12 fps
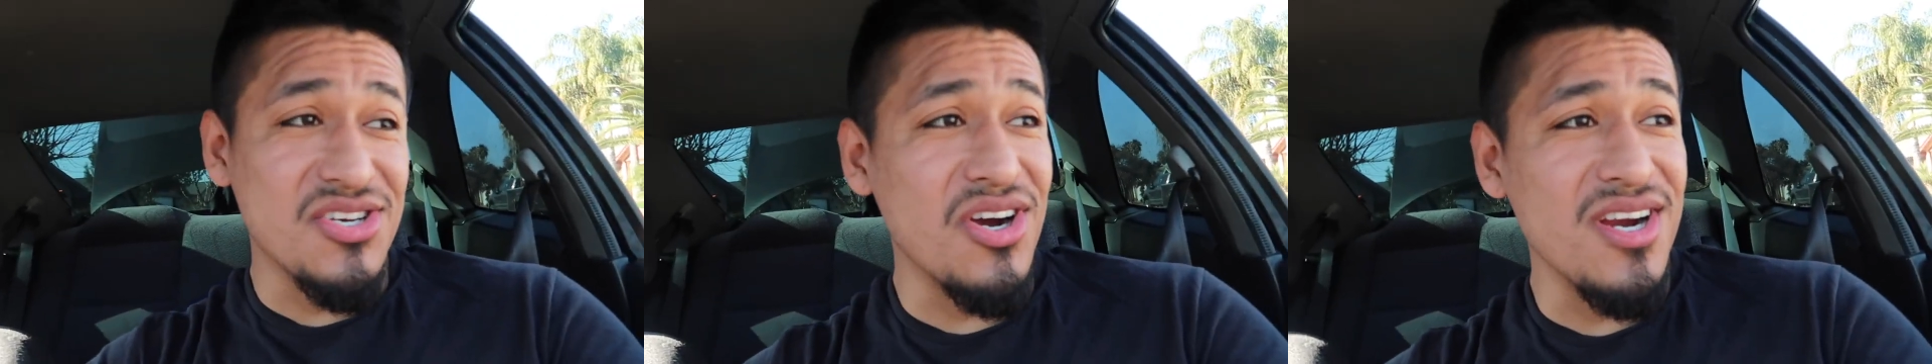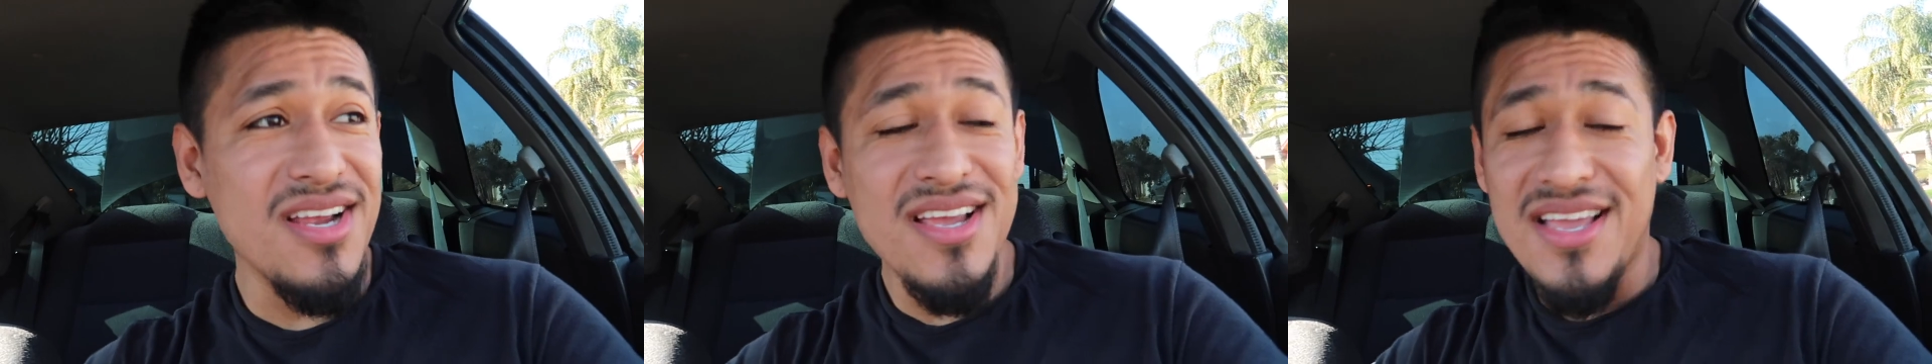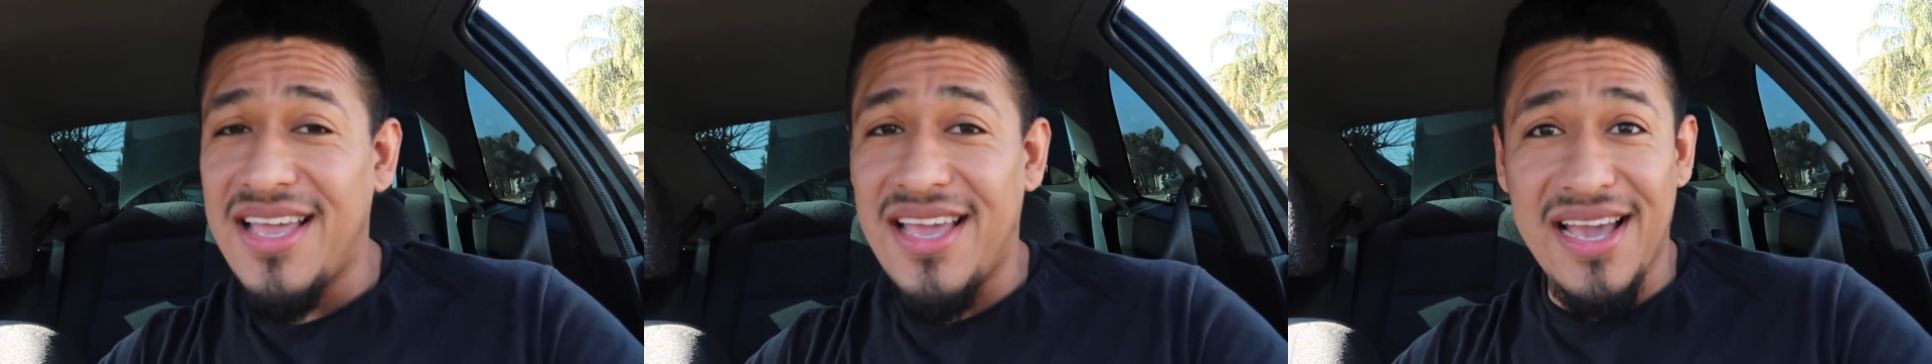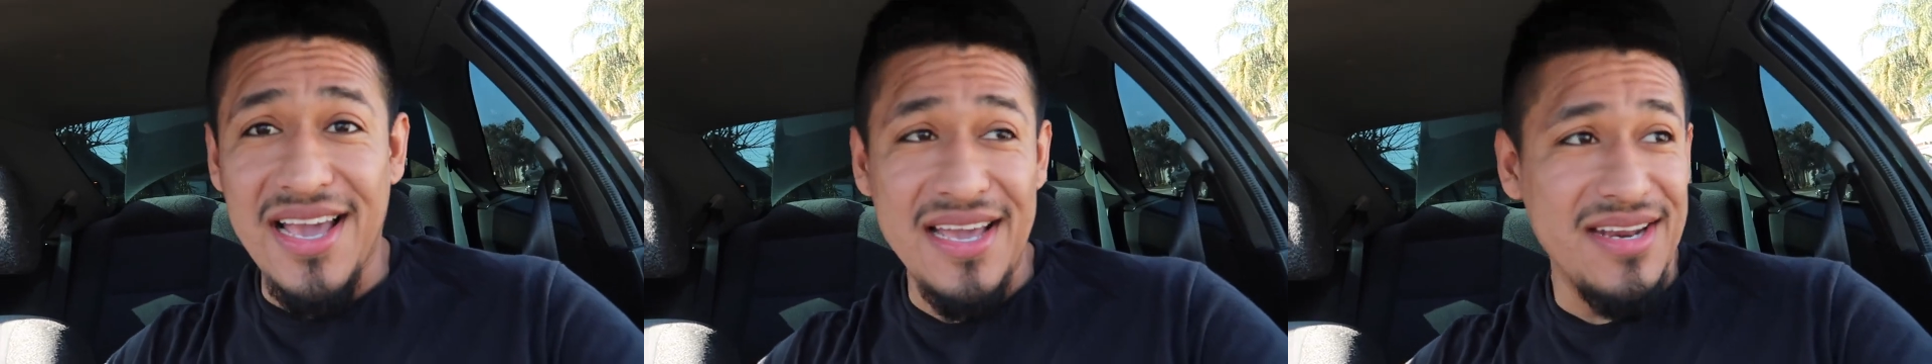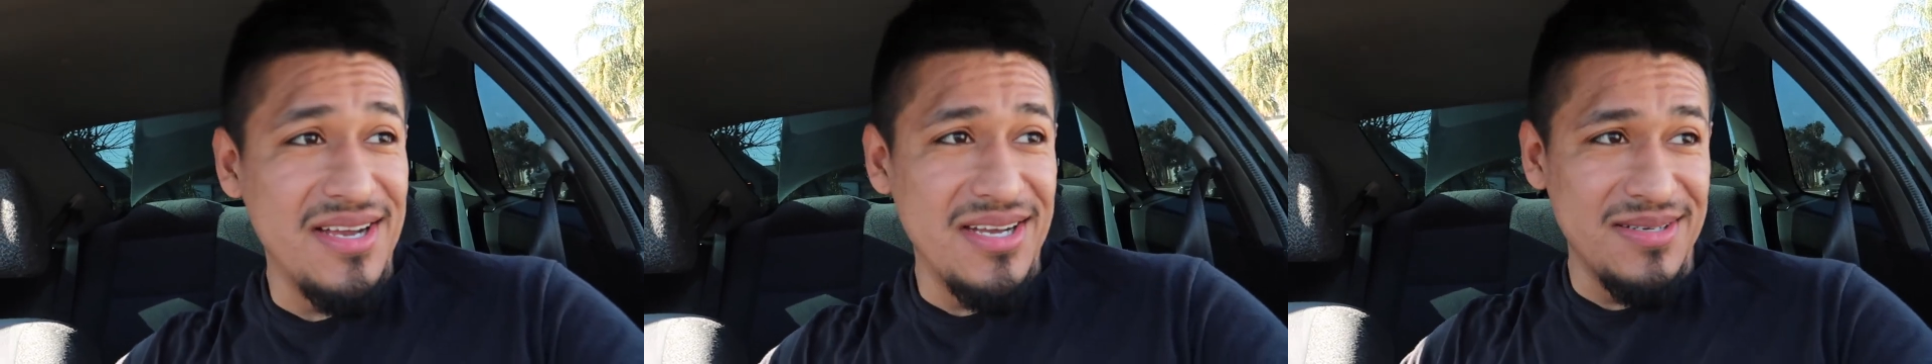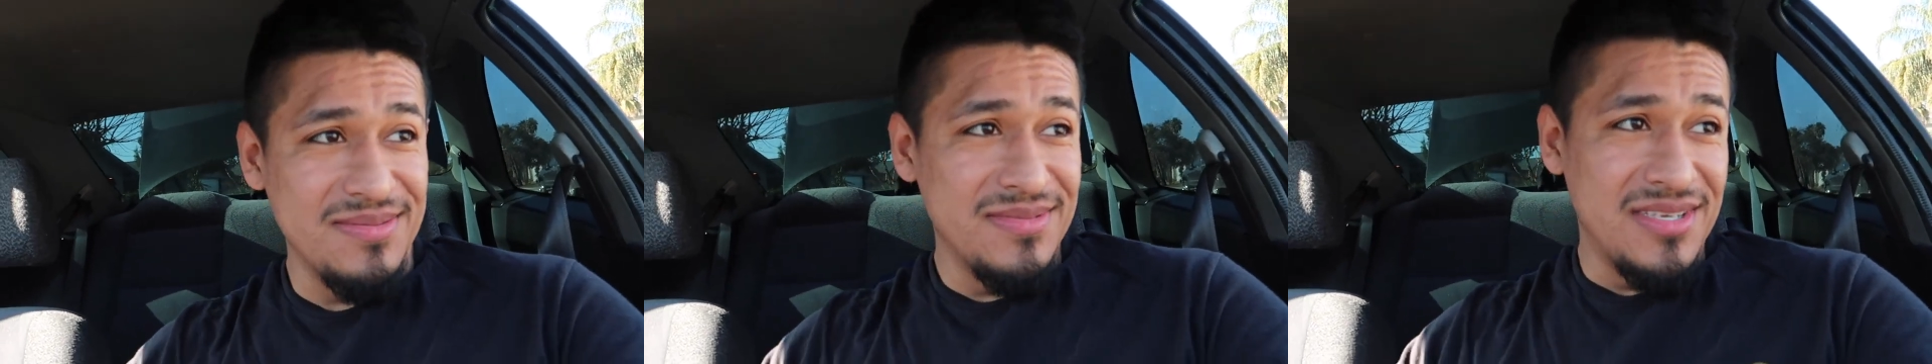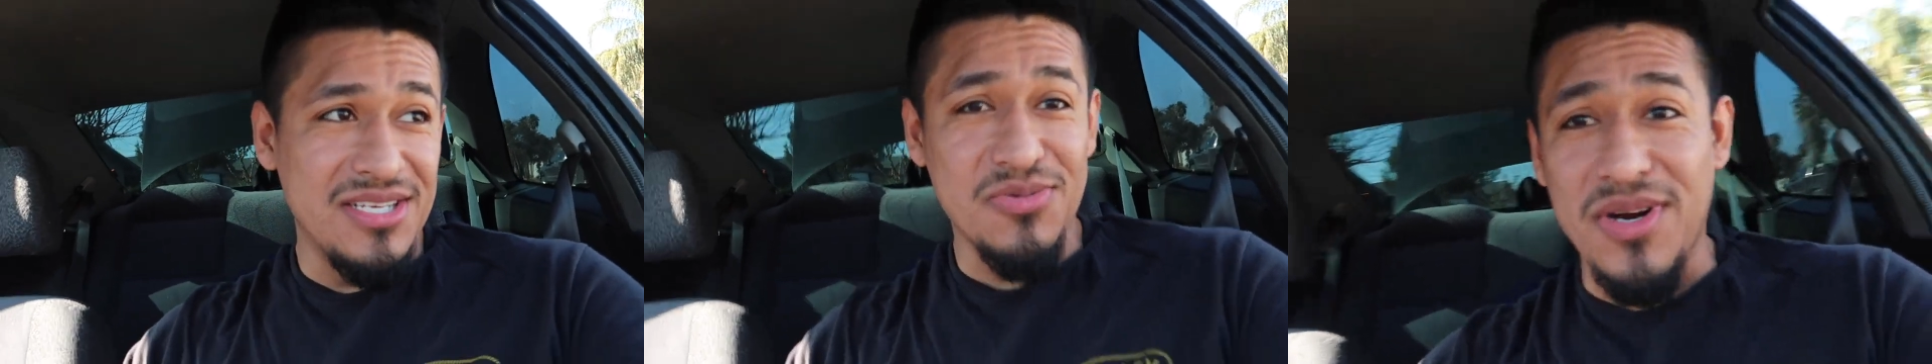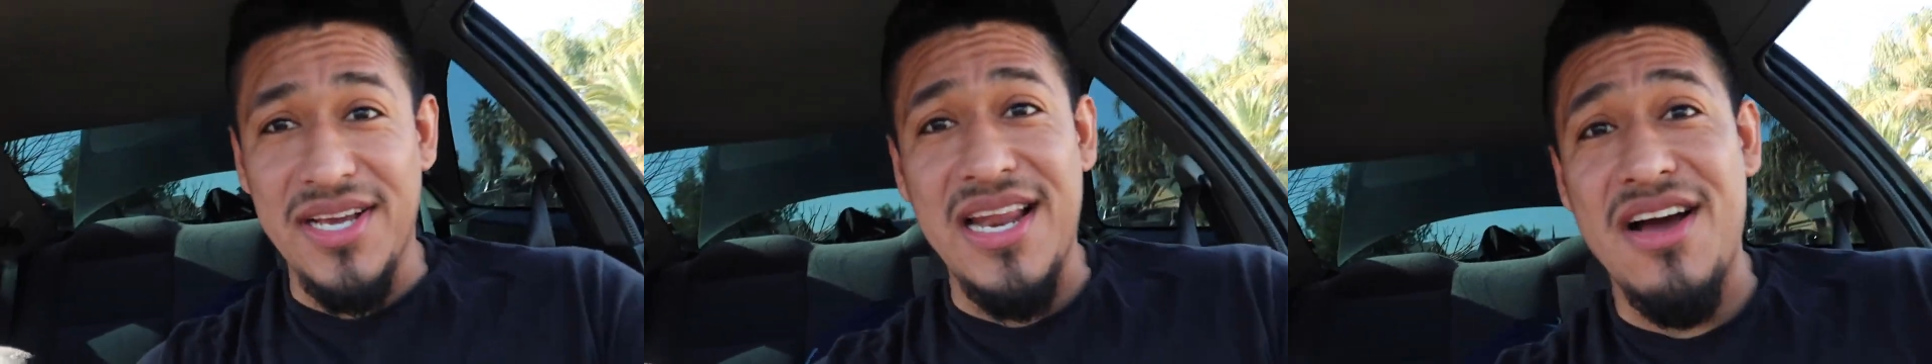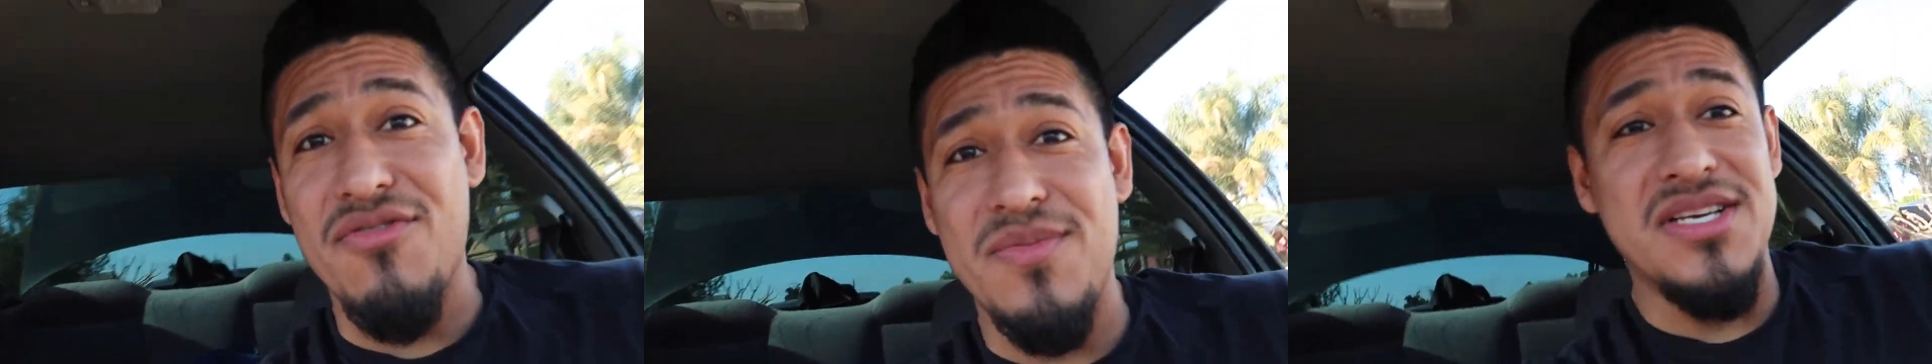car, and uh, it's working out for